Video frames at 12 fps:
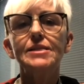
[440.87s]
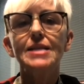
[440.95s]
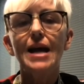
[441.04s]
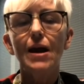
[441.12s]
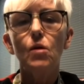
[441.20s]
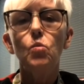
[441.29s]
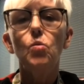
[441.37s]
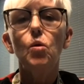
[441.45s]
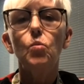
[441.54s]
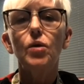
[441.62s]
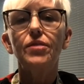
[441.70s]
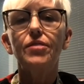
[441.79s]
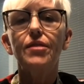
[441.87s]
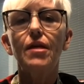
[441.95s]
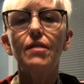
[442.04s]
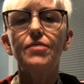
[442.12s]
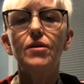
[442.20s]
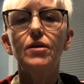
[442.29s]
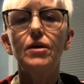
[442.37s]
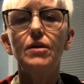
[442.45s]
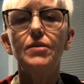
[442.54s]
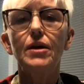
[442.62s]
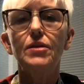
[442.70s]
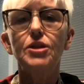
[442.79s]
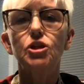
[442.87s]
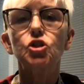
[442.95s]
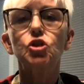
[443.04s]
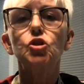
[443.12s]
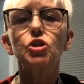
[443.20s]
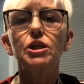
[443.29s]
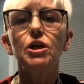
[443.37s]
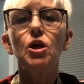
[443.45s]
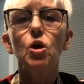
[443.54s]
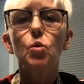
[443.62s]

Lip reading: Now with the study,